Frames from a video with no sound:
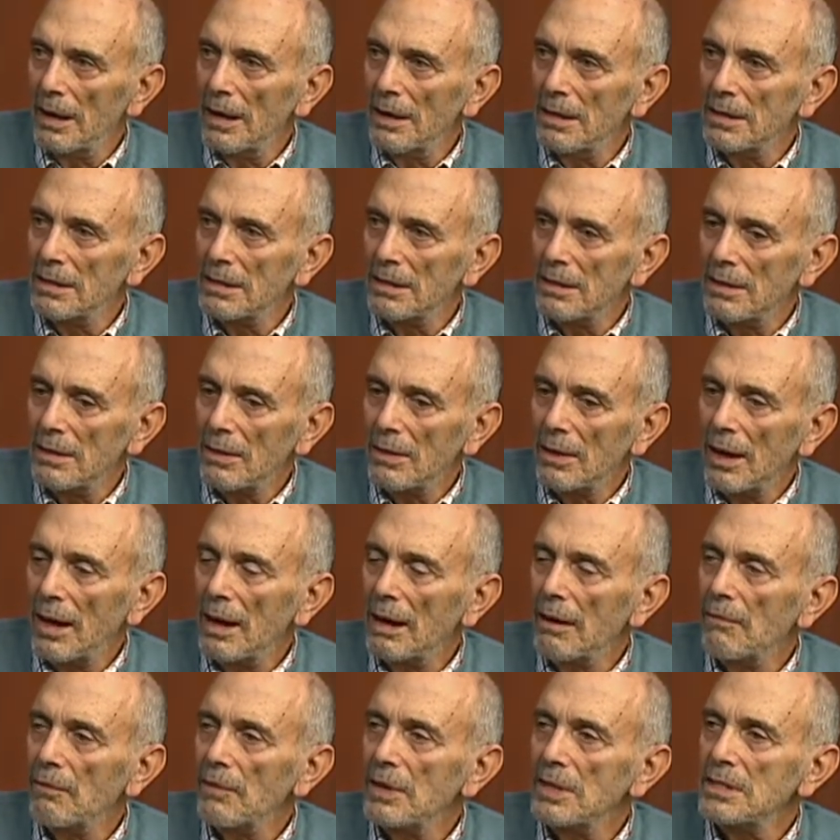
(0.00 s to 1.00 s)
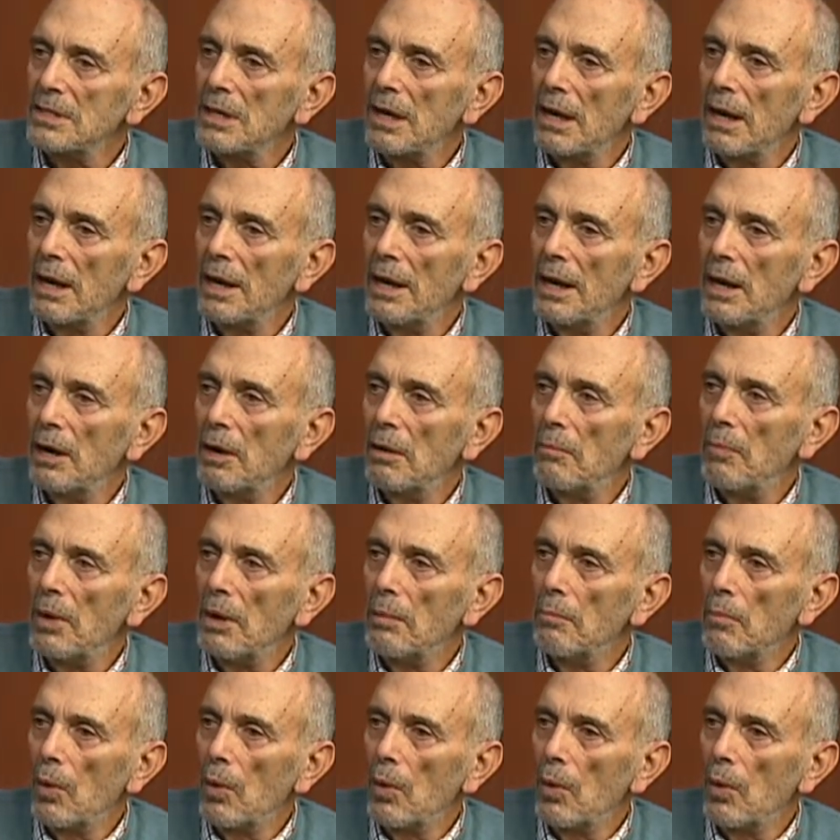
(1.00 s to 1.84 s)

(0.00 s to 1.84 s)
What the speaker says: He thought if this clay could be